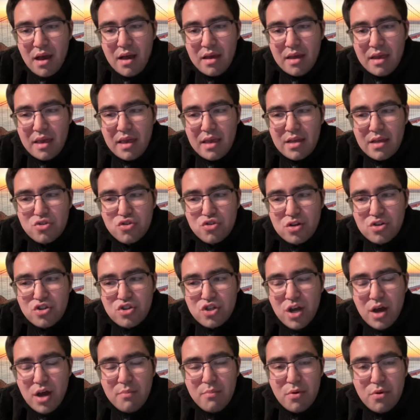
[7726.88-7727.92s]
I can't
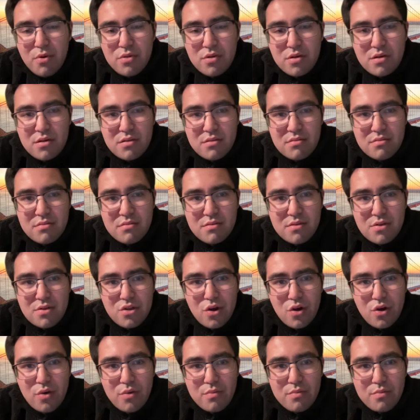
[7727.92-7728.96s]
trust Shapo to, you
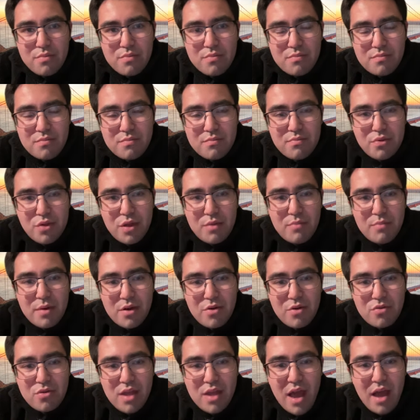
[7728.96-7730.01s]
know, play
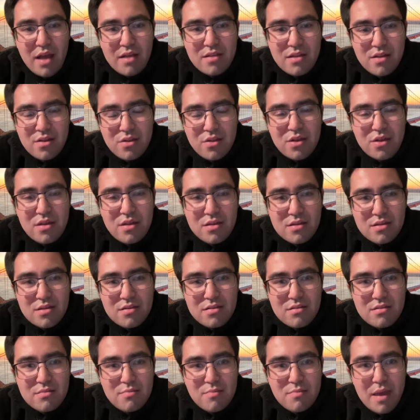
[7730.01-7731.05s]
better tactically
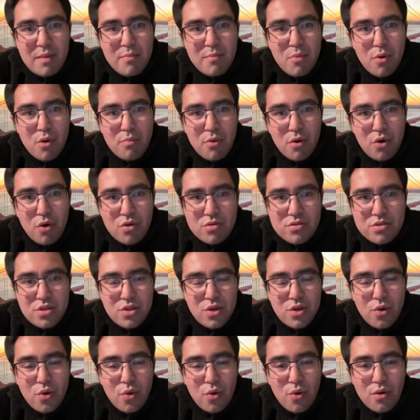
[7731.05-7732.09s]
and make more balls
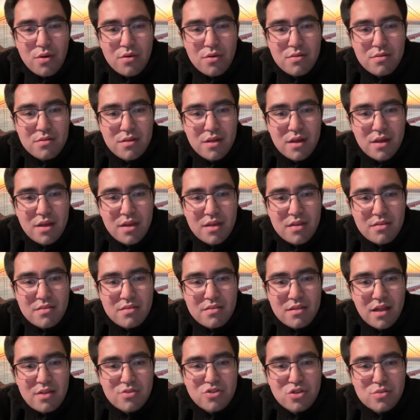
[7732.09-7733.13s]
on the court and like
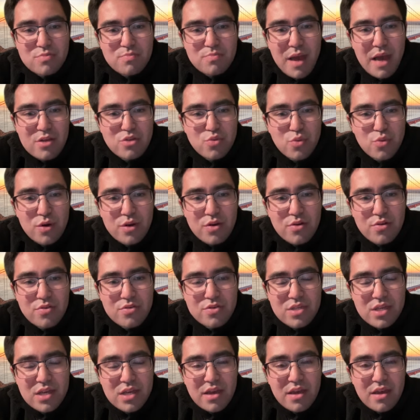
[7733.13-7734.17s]
not just bash
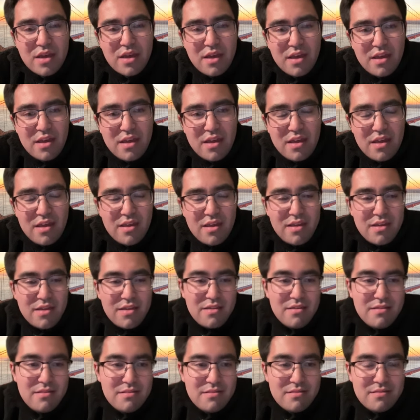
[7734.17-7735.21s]
winners like
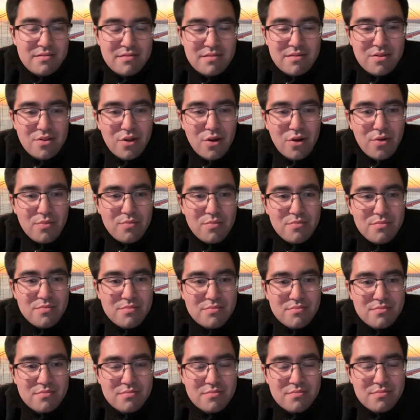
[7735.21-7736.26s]
you know
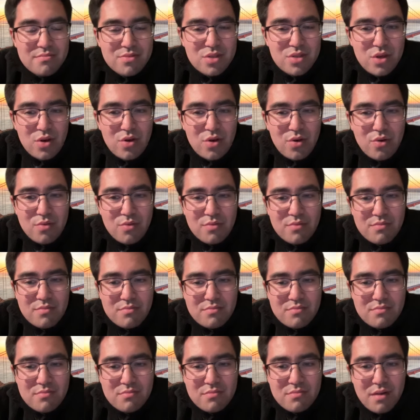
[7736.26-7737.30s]
so
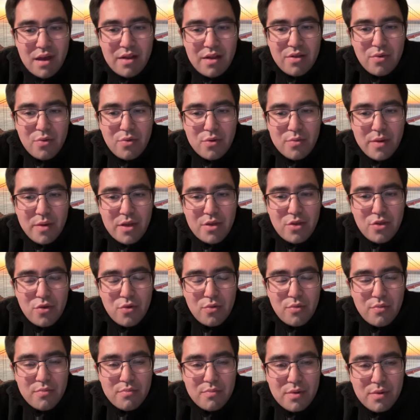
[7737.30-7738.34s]
I don't know. What about
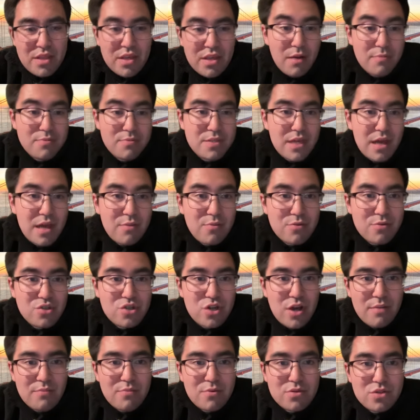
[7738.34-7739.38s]
you? But the upside with
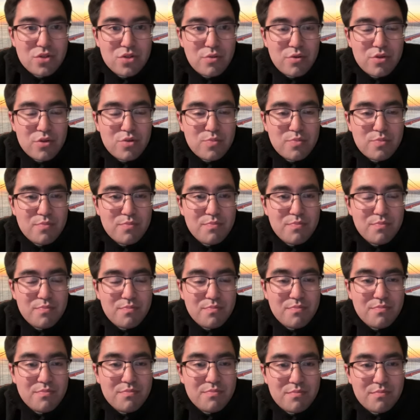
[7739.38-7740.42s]
Shapo is so much
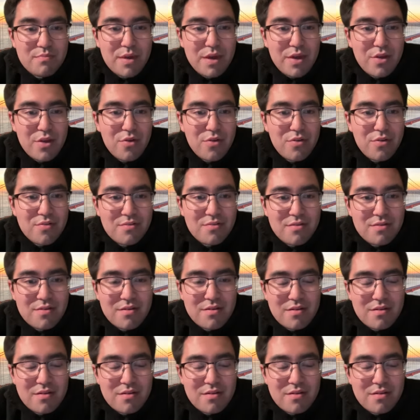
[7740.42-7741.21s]
bigger.